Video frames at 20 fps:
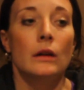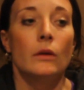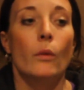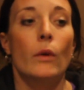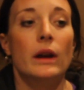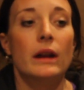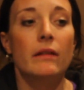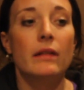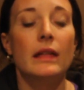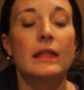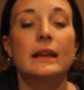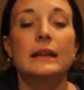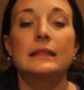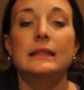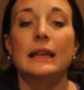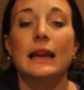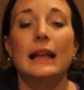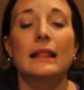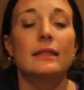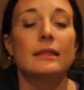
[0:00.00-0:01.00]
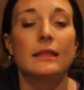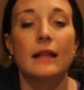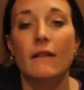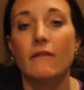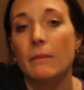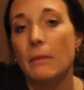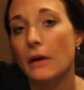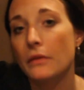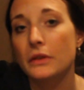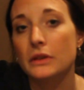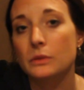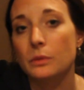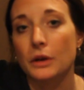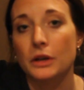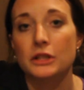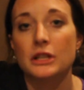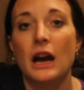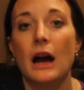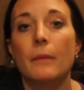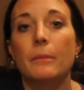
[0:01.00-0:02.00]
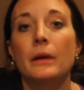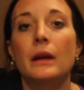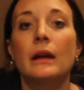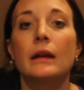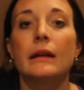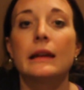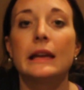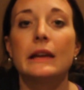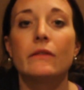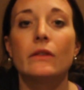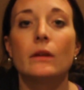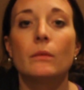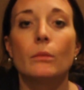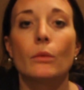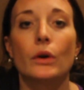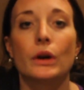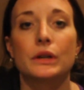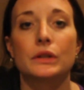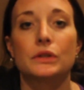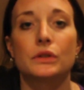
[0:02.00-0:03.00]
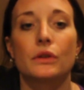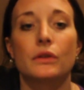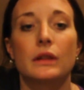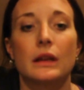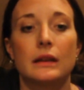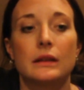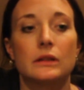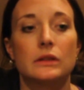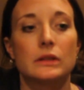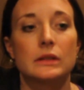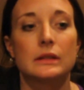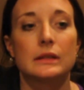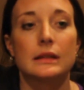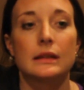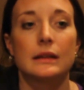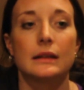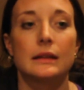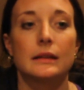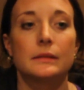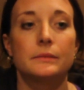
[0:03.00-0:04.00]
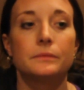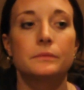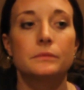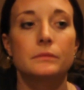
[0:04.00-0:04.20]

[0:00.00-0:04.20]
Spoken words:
One of the things that I love about this workshop, even more so than just the